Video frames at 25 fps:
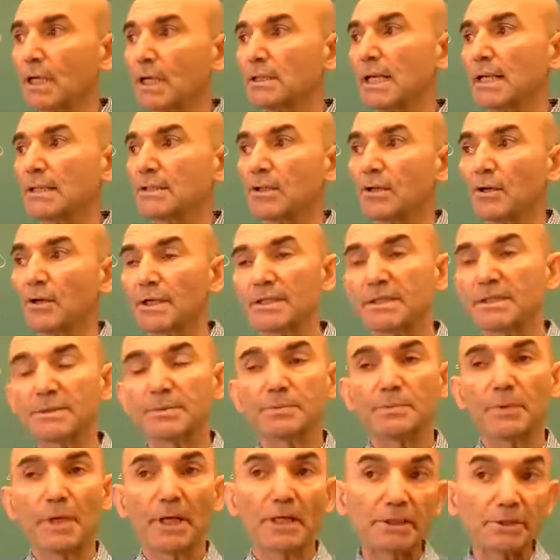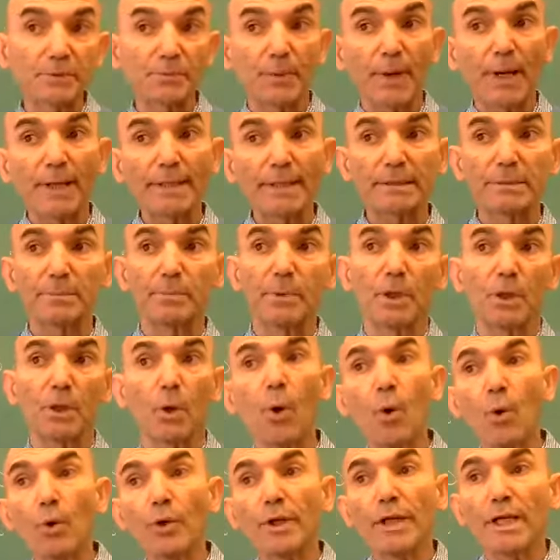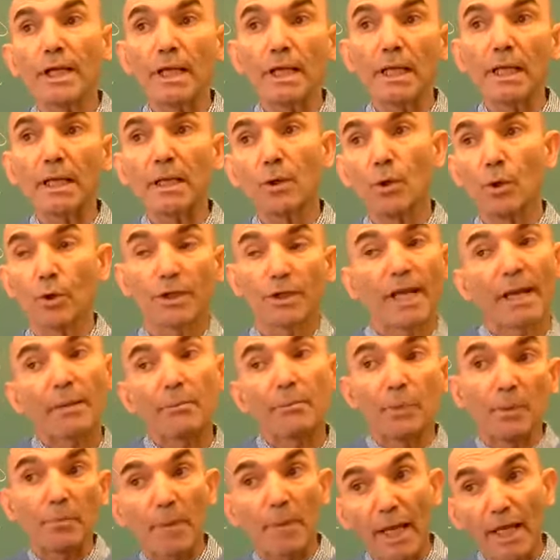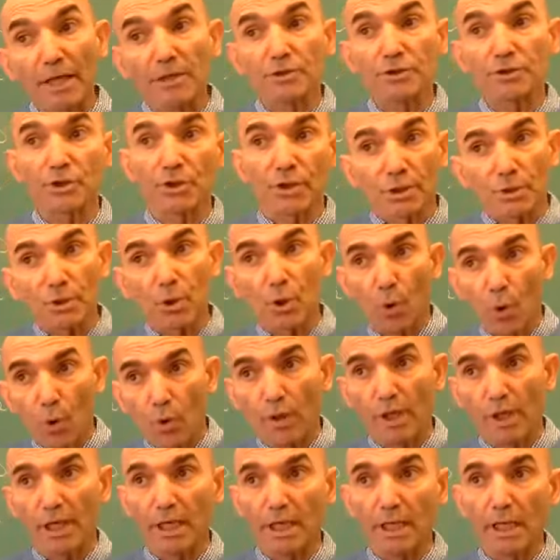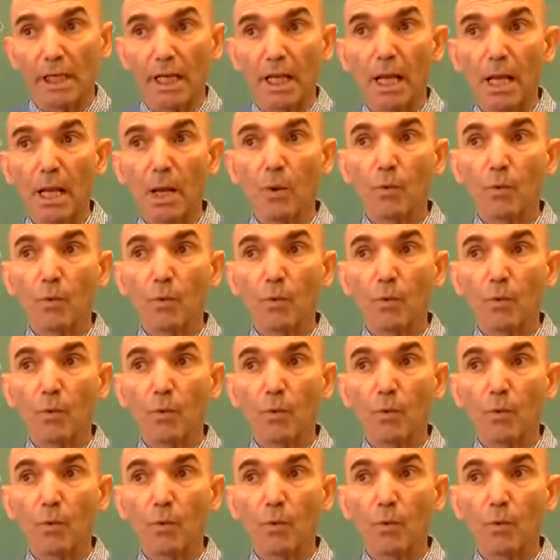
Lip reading: that are expressible only or can be measured only